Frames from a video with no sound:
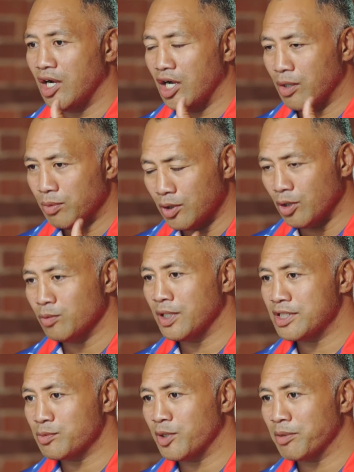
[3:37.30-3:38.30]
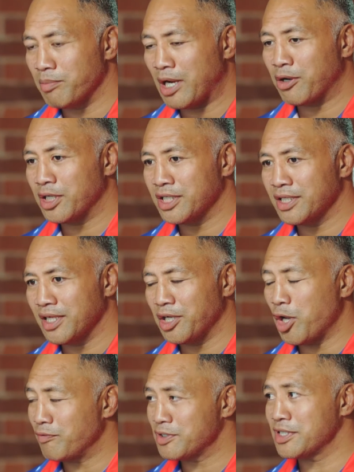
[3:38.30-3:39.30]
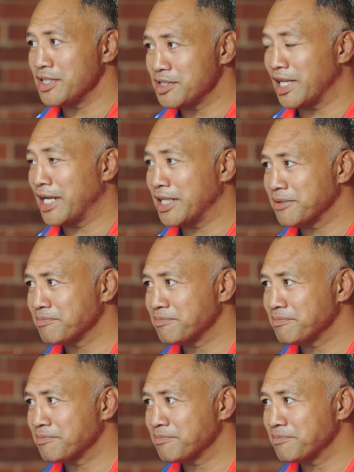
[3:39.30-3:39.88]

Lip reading: I will always want to marry an overseas lady.